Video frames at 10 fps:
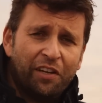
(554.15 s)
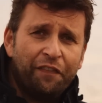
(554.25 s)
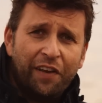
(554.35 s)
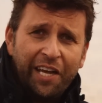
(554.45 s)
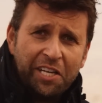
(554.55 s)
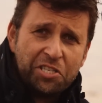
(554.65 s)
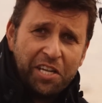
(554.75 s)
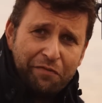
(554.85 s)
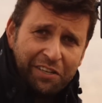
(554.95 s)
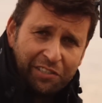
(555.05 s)
the full
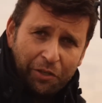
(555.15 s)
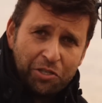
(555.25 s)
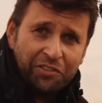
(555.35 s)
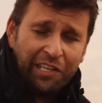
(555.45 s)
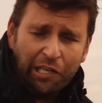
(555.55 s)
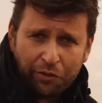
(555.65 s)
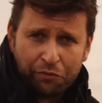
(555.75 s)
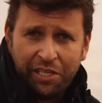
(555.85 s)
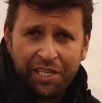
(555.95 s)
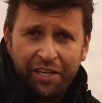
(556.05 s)
HD resolution and it looks
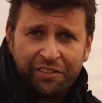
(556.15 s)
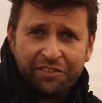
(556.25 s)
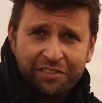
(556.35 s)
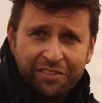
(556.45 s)
really nice.